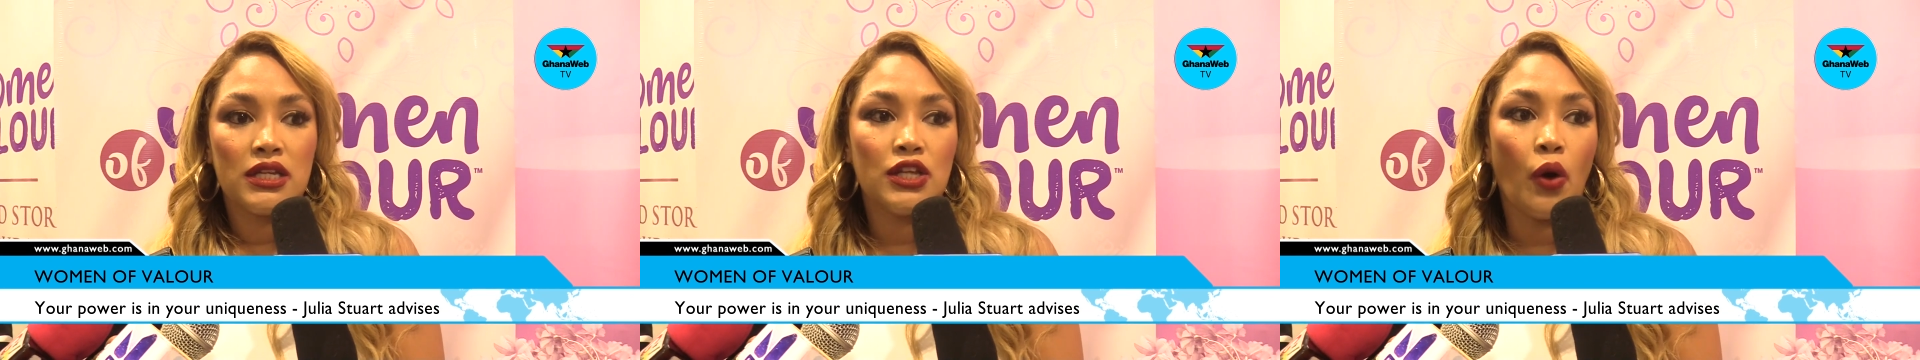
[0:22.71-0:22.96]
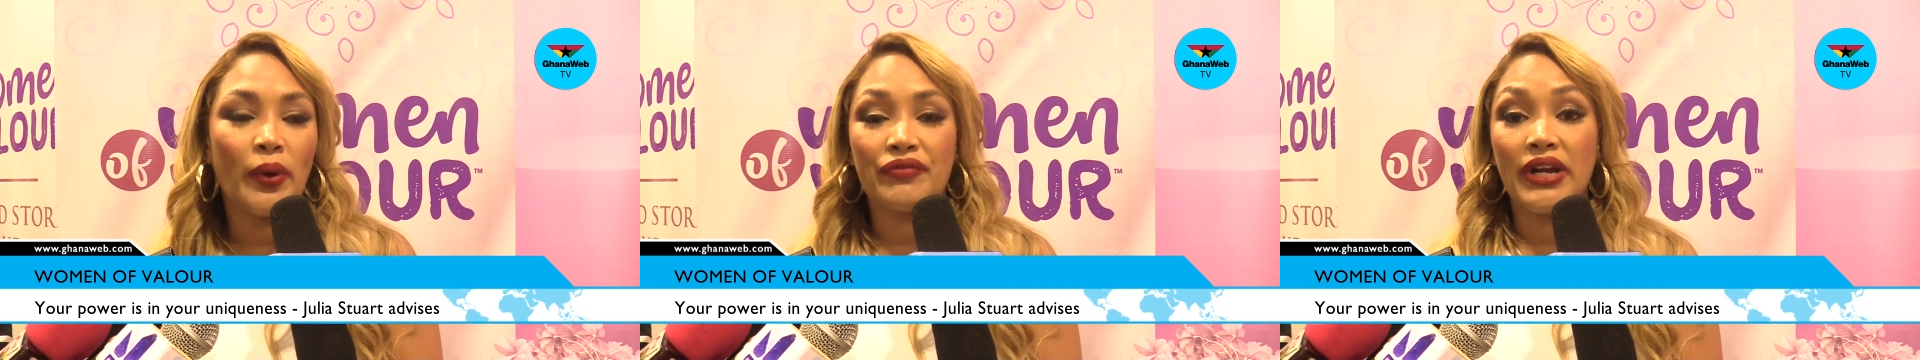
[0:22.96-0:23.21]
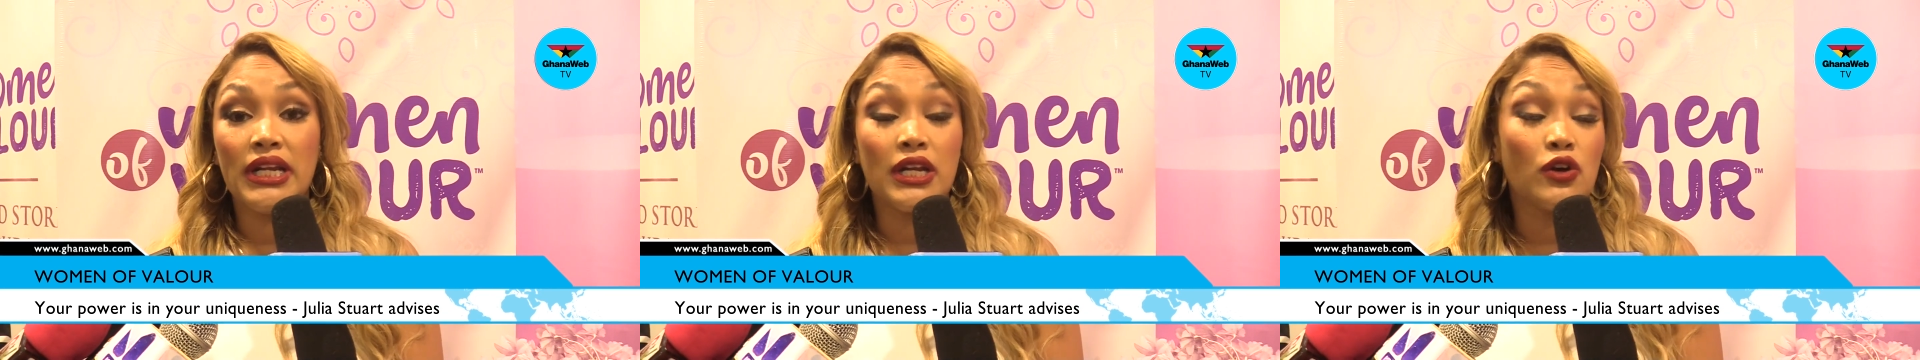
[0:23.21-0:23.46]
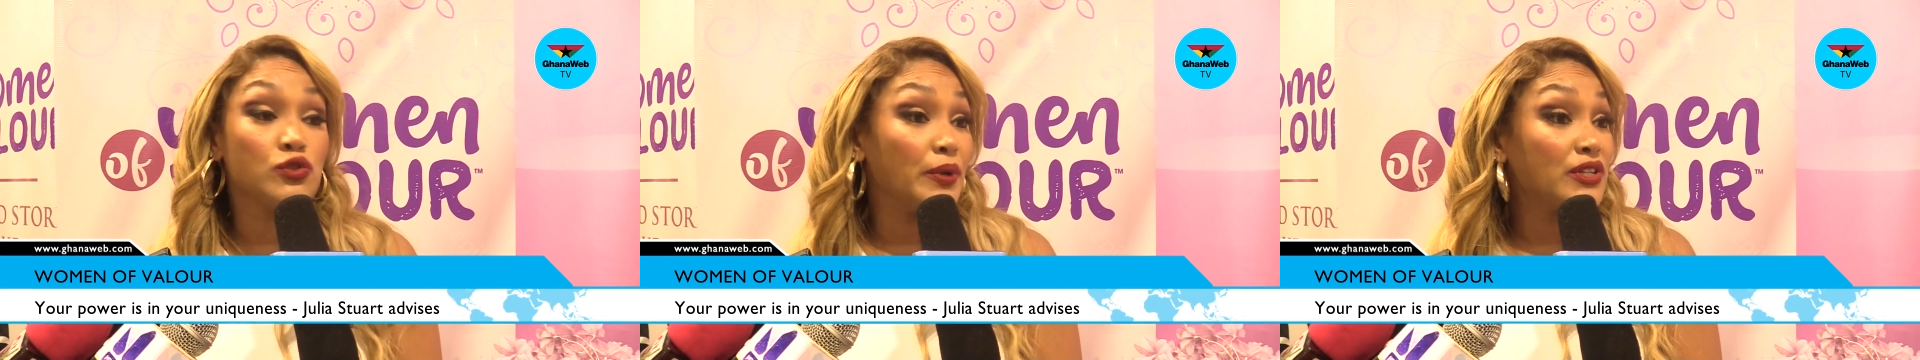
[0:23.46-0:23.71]
No one really
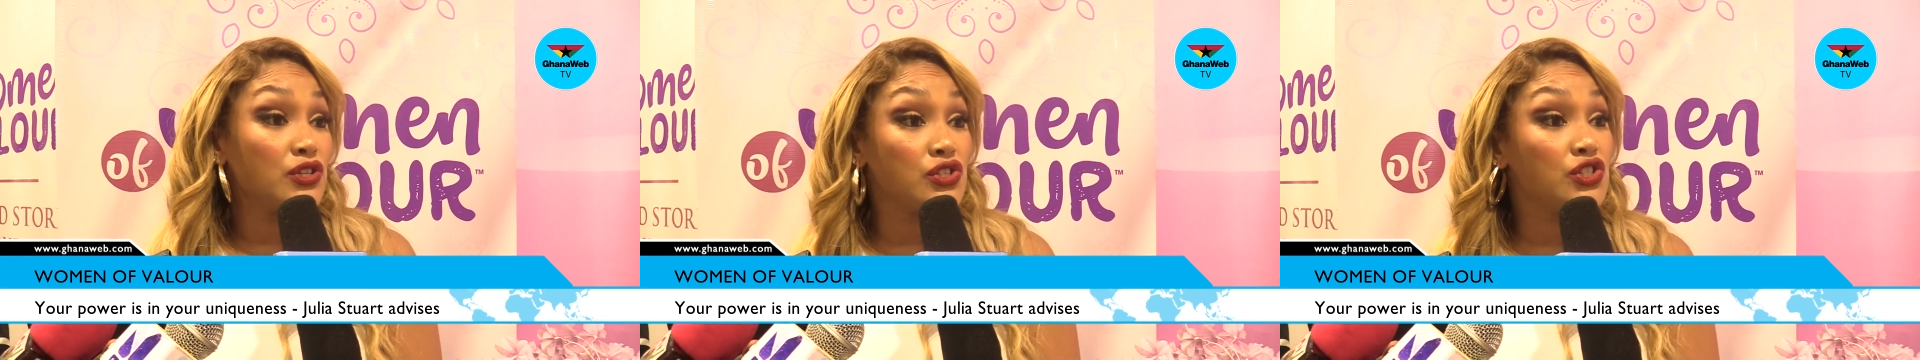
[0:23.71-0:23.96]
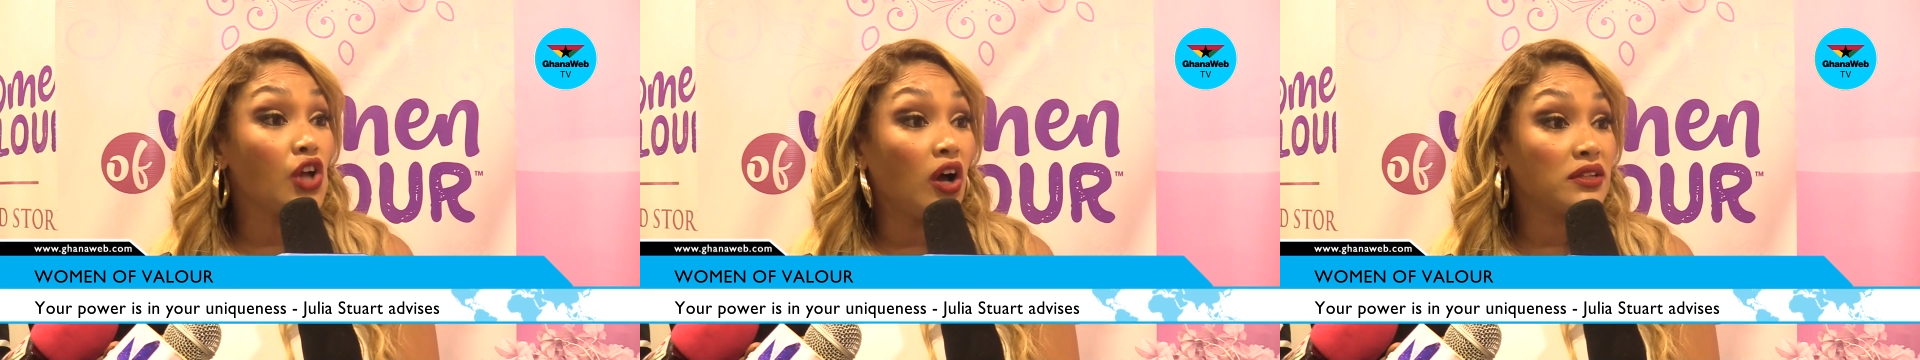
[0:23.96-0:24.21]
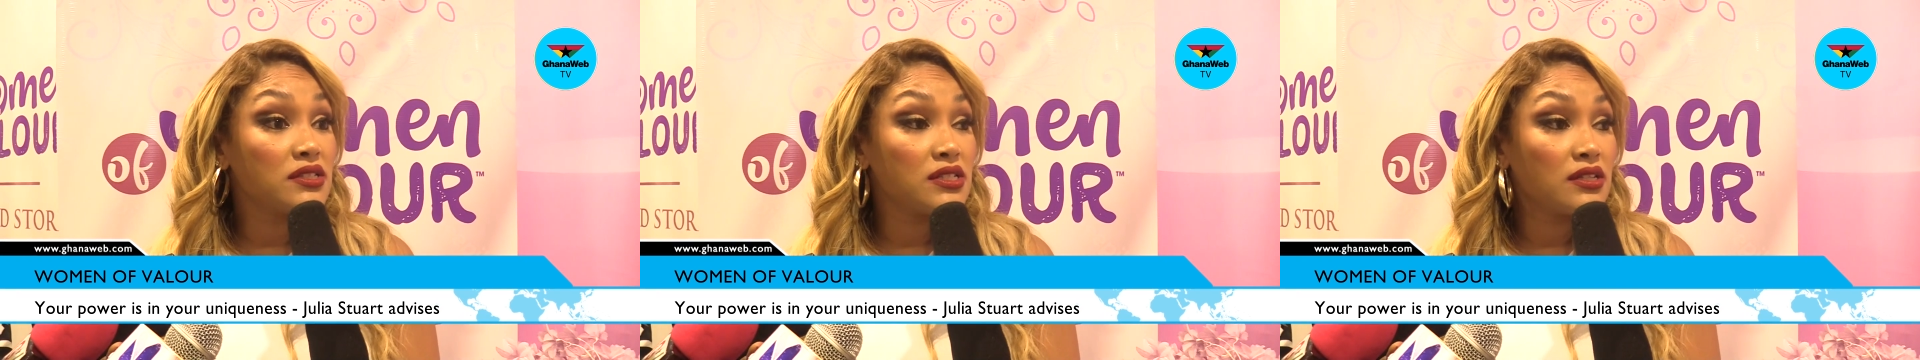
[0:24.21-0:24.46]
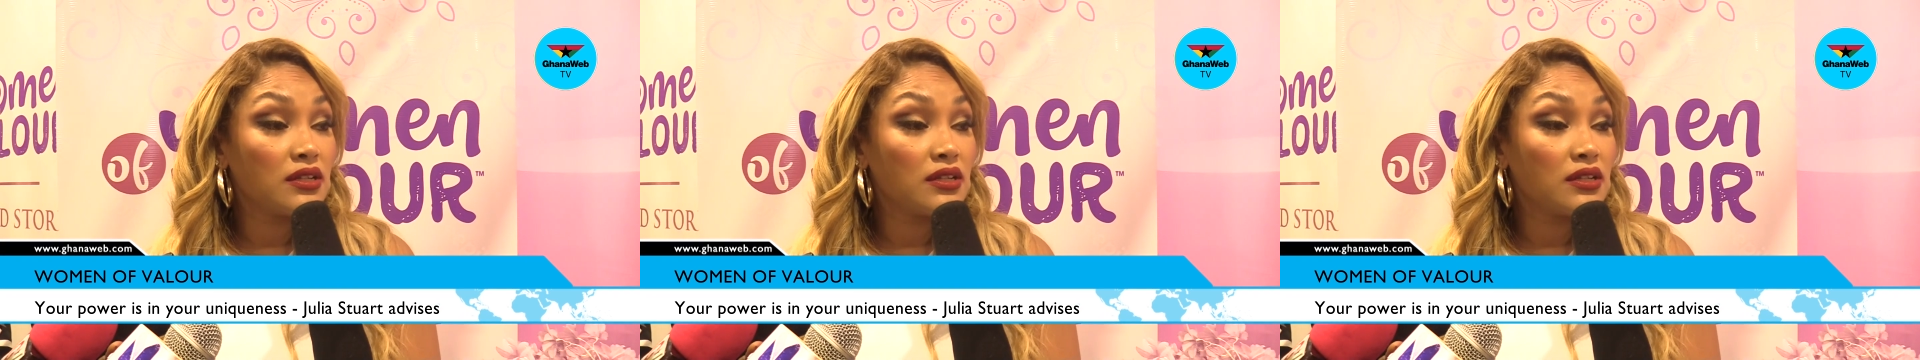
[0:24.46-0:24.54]
knows where to start,